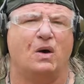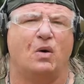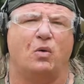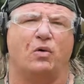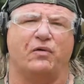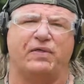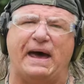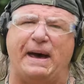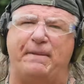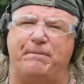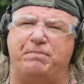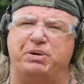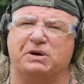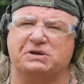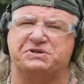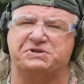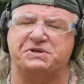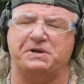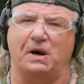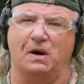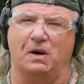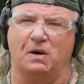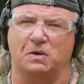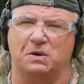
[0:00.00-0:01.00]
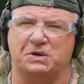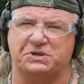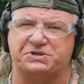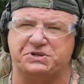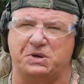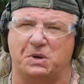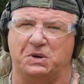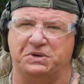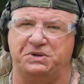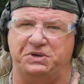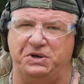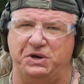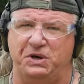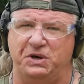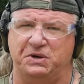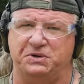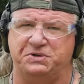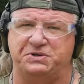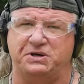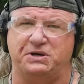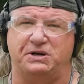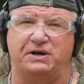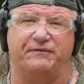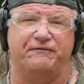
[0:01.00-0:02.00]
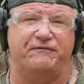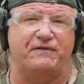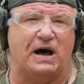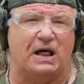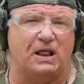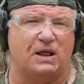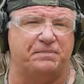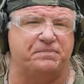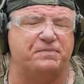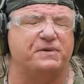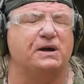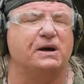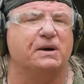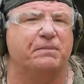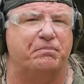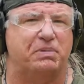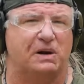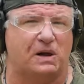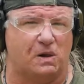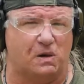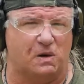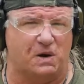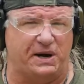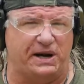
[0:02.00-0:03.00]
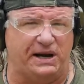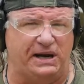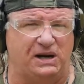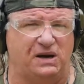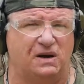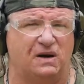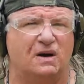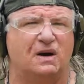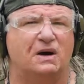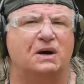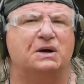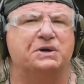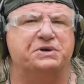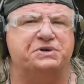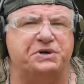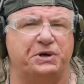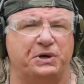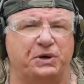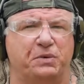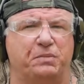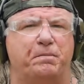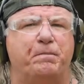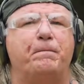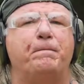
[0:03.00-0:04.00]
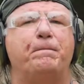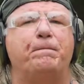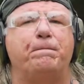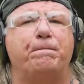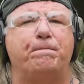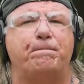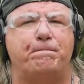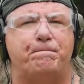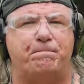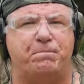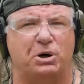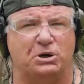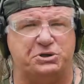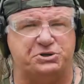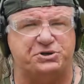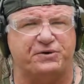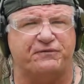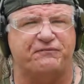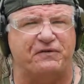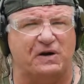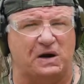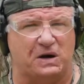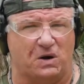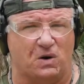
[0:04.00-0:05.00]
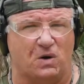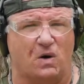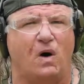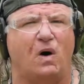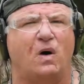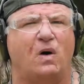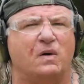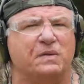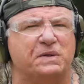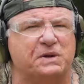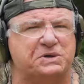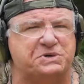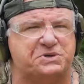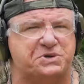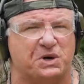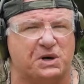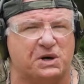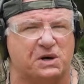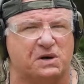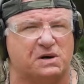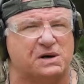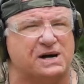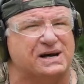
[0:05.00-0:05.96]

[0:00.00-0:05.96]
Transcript: Well, that puts the onus on you to develop the ability to put your finger on the trigger